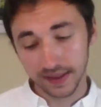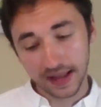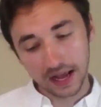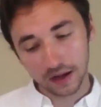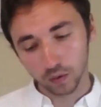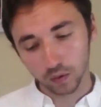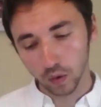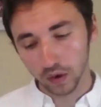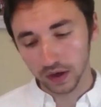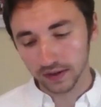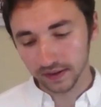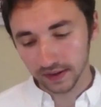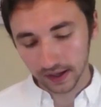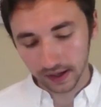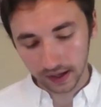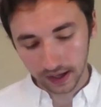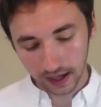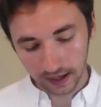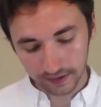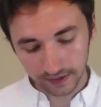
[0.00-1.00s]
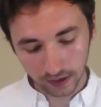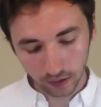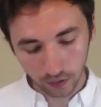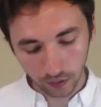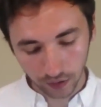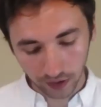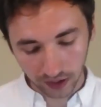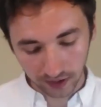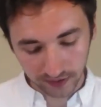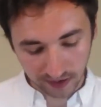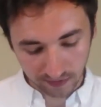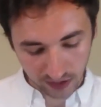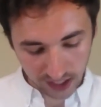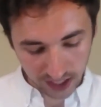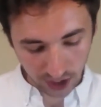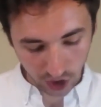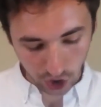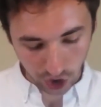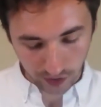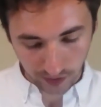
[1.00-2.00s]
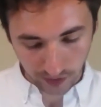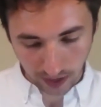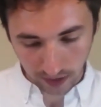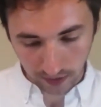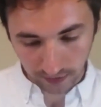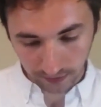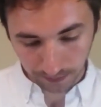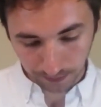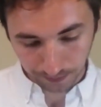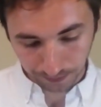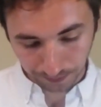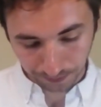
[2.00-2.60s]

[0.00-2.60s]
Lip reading: And that's what Ezekiel 37 teaches us.